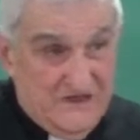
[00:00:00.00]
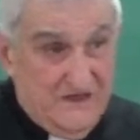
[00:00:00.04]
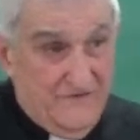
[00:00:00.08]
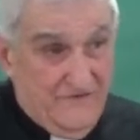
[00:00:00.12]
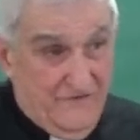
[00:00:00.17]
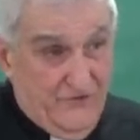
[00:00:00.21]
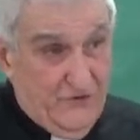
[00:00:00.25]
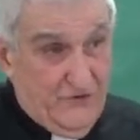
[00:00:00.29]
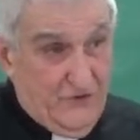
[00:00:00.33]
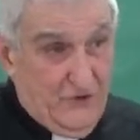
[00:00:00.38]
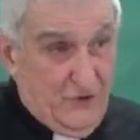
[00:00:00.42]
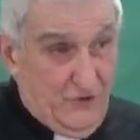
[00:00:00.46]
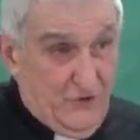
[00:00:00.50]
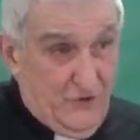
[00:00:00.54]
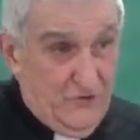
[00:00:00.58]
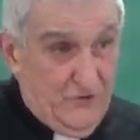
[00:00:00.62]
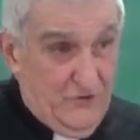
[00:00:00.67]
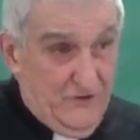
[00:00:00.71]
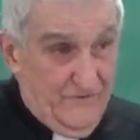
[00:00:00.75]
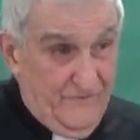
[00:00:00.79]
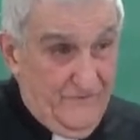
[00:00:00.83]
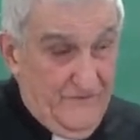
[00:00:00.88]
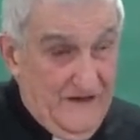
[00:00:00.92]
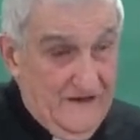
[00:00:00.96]
it for the good
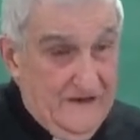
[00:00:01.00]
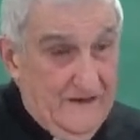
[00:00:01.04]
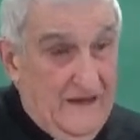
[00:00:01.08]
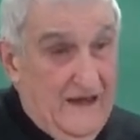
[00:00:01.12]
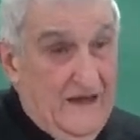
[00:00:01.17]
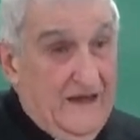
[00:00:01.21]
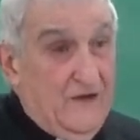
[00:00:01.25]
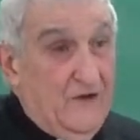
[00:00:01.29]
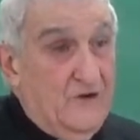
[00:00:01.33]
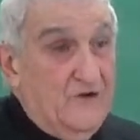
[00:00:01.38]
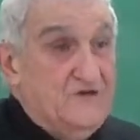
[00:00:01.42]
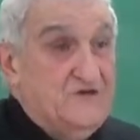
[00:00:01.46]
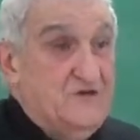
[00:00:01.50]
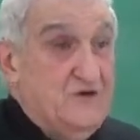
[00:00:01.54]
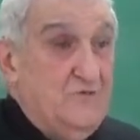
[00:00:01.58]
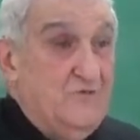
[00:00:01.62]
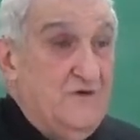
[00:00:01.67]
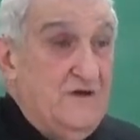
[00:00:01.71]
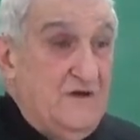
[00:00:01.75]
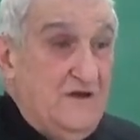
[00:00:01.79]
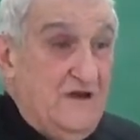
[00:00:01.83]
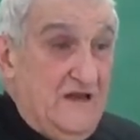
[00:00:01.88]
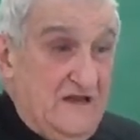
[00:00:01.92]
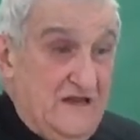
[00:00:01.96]
of man, and also
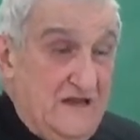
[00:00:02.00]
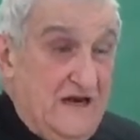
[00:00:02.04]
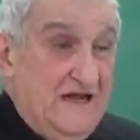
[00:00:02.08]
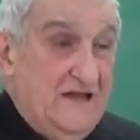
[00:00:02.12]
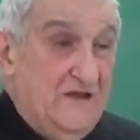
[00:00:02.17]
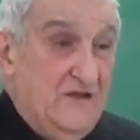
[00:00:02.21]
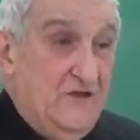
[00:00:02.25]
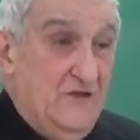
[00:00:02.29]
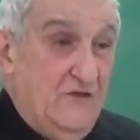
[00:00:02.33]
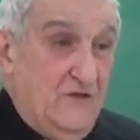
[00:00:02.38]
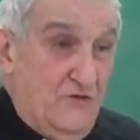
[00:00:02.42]
we try